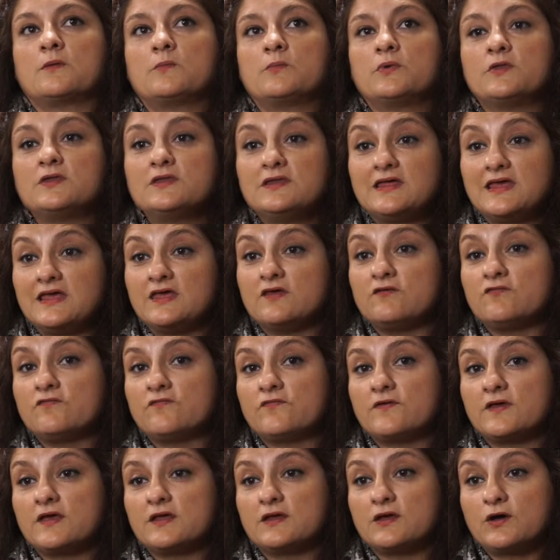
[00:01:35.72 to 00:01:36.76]

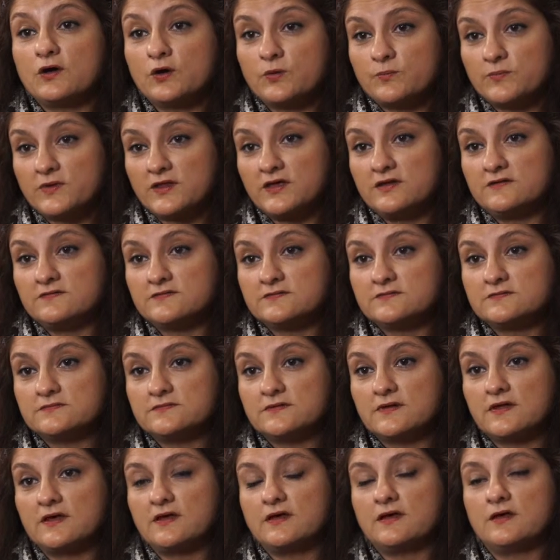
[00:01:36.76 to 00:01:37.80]
believe in a homeland,
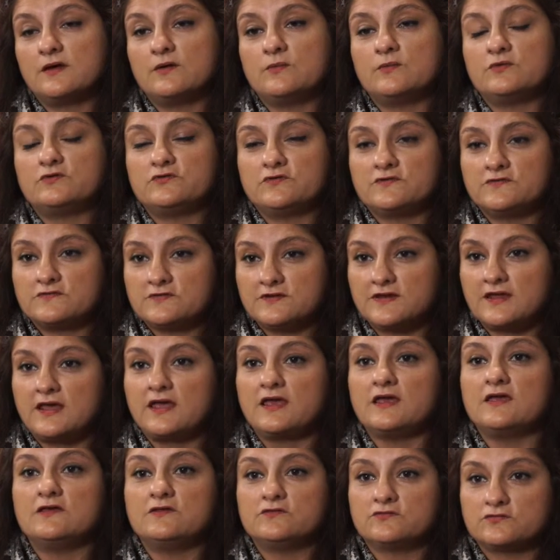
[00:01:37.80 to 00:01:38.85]
which is
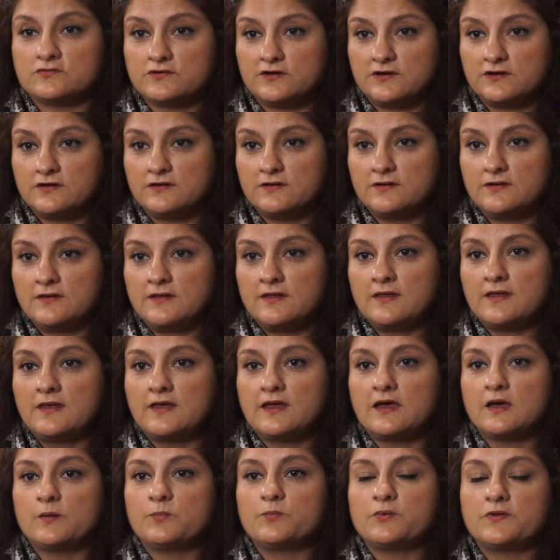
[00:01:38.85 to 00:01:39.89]
today Israel,
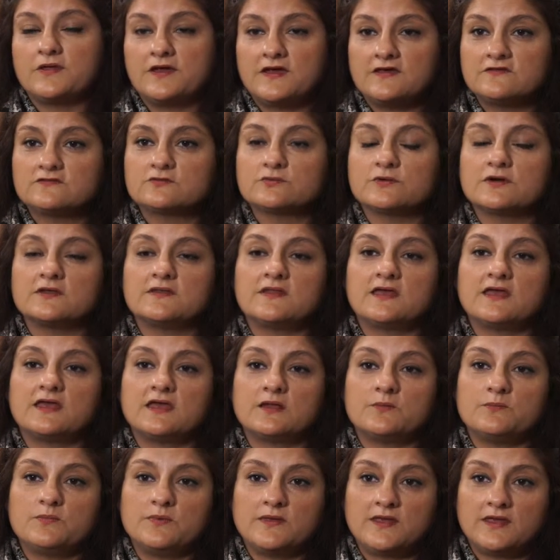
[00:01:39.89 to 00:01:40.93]
a place where they
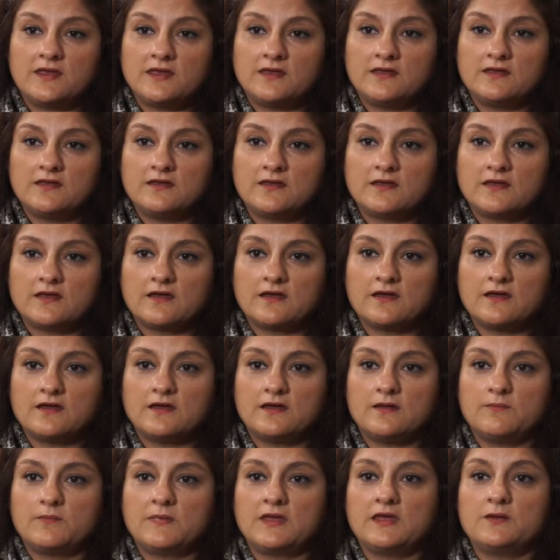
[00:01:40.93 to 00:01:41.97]
can be
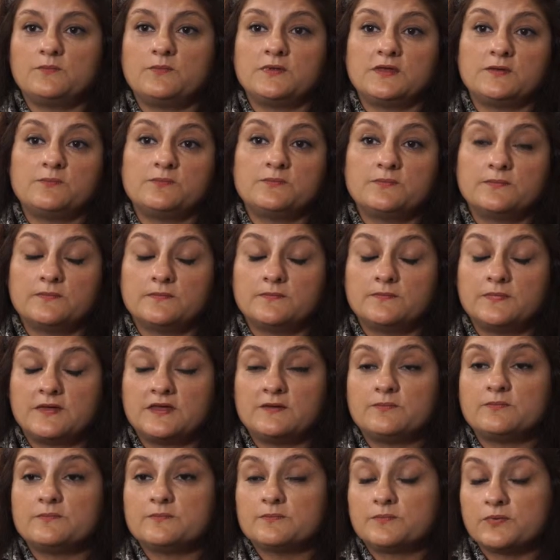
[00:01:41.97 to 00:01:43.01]
and
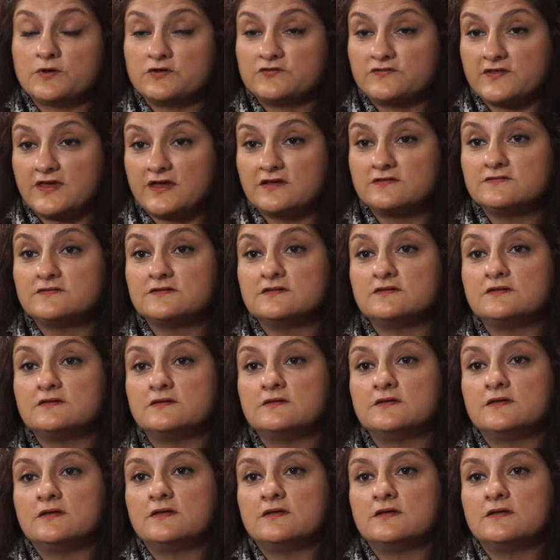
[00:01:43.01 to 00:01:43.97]
be protected